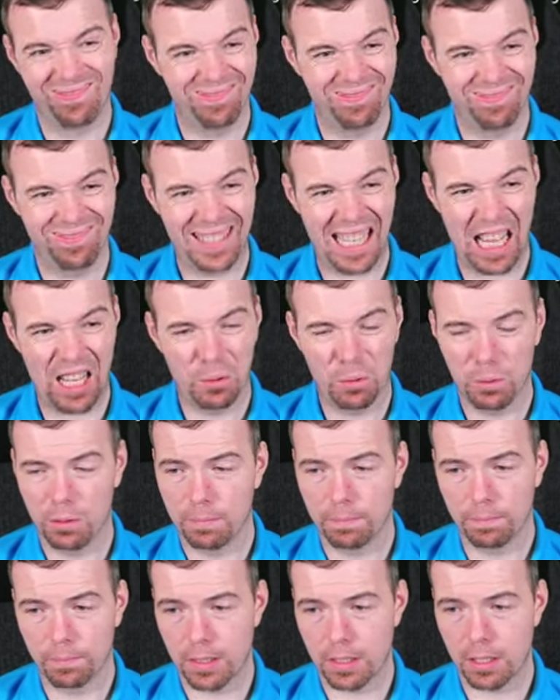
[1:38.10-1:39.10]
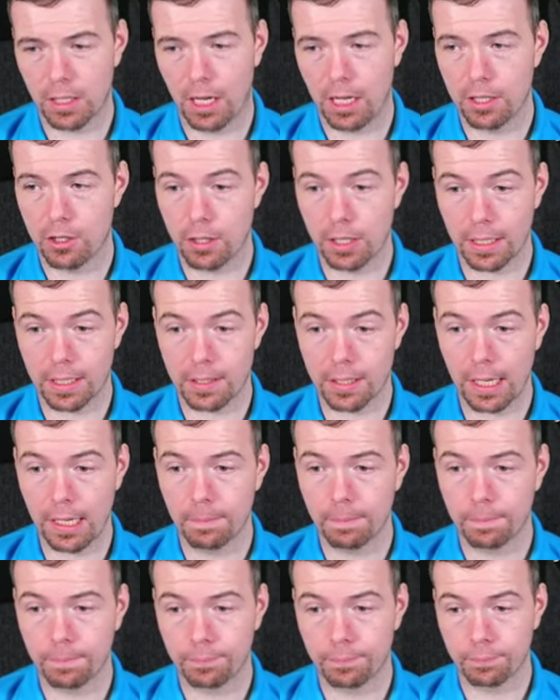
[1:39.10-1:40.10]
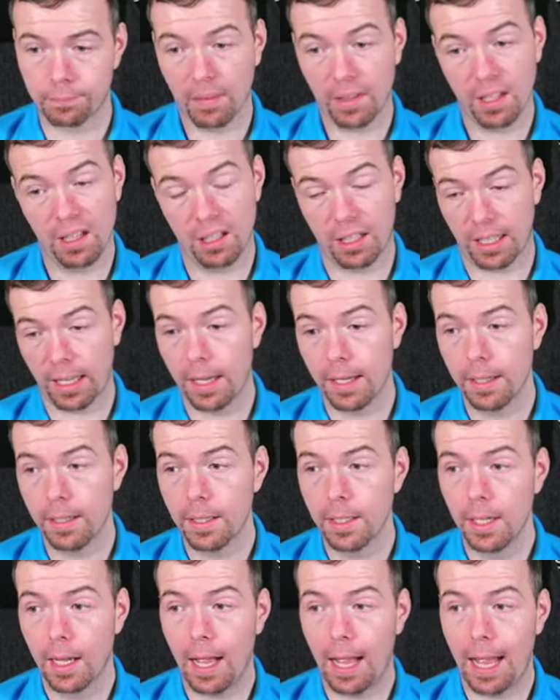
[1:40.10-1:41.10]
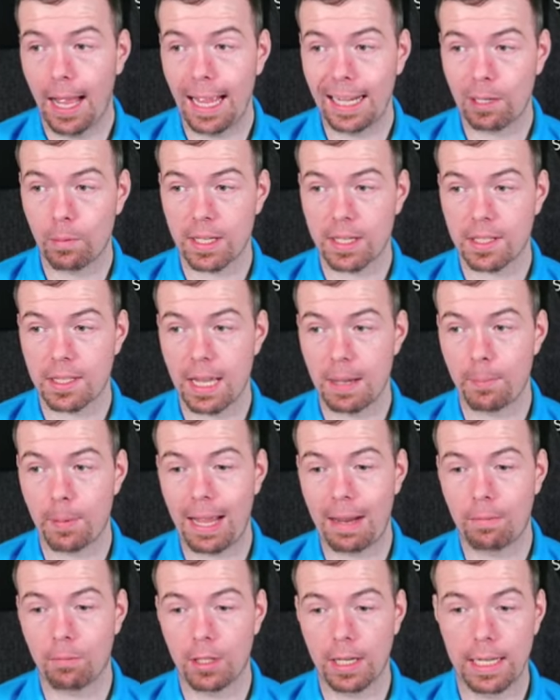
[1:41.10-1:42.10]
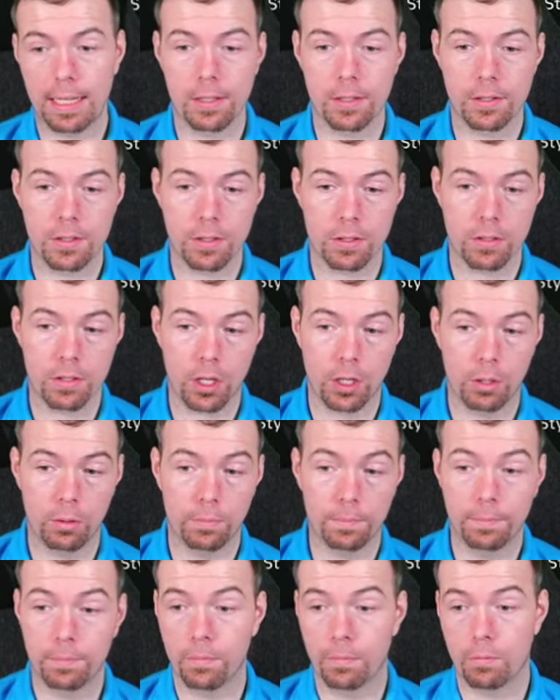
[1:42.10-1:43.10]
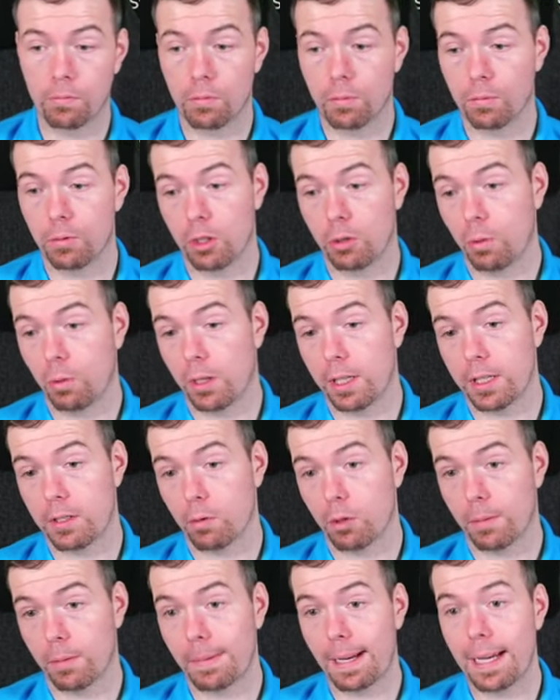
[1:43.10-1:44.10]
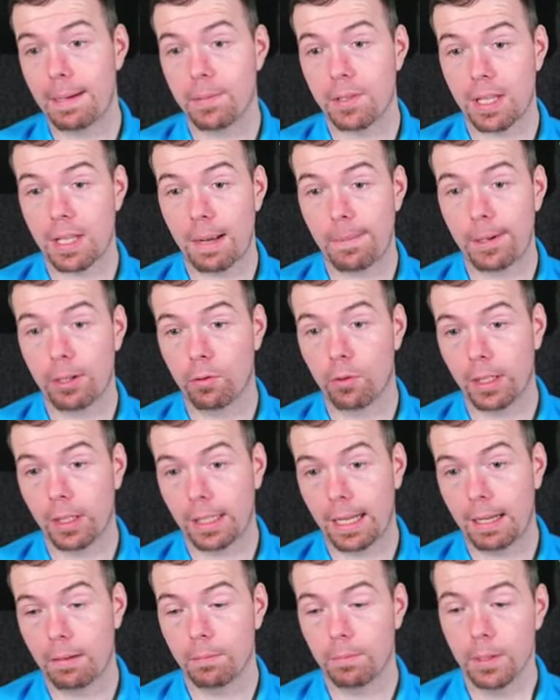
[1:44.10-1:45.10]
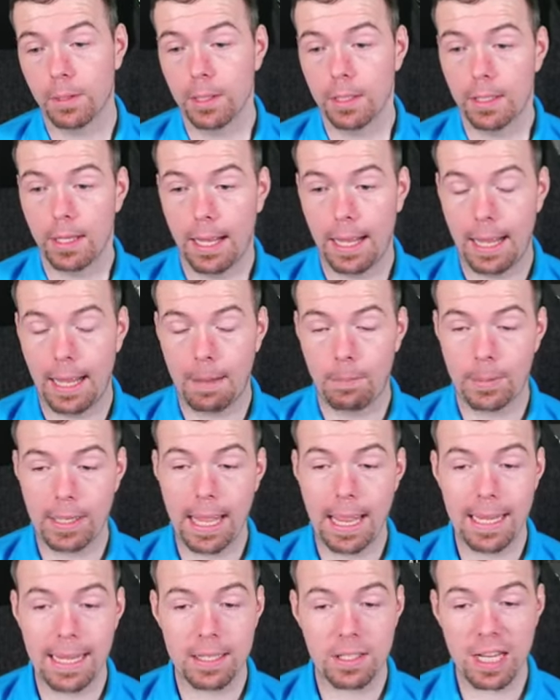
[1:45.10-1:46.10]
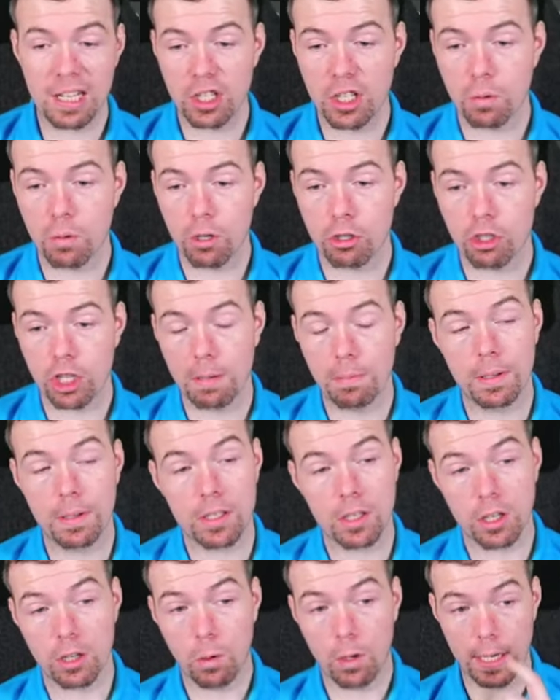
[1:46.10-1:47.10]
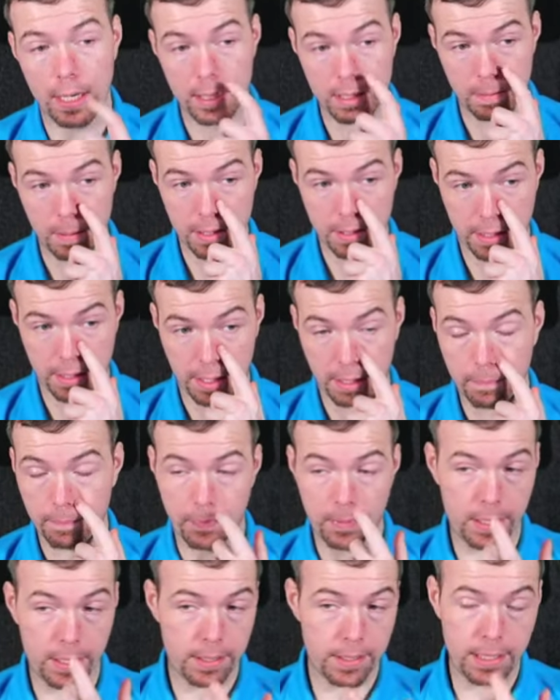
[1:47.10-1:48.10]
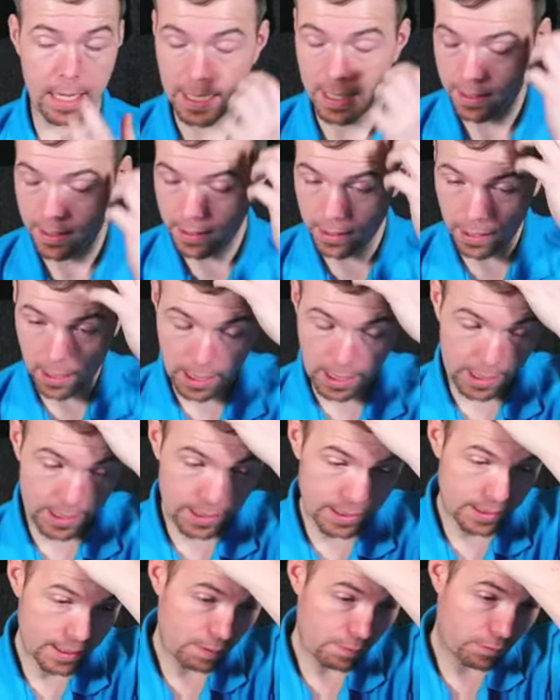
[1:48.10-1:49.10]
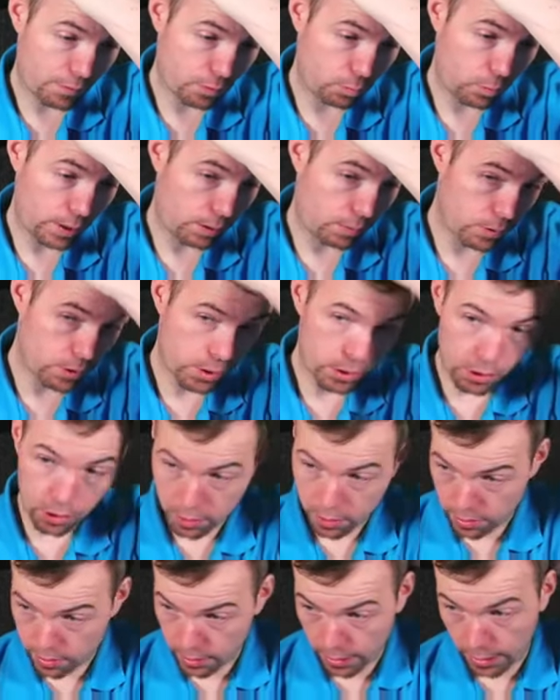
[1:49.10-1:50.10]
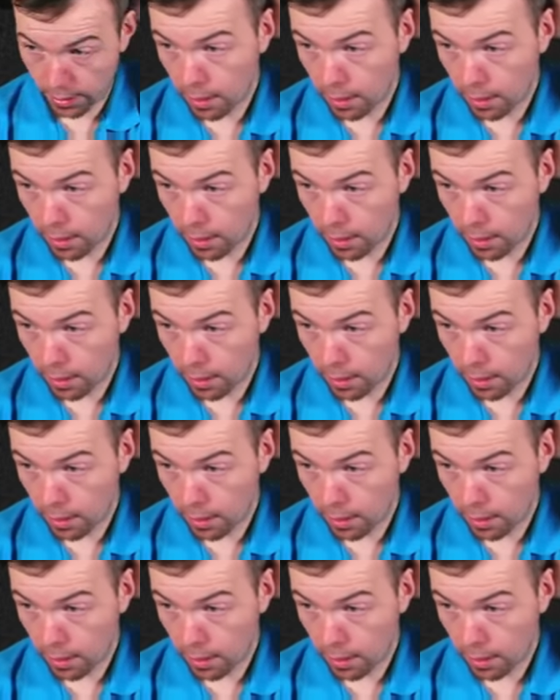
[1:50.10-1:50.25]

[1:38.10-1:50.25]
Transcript: no. Trickster, okay. Quick step and relentless. So, you won't need to worry about him stamina running out. But yeah, it's actually quite cheap. It's only one SBC. It's an 80, and it's out for a week, which is good to see.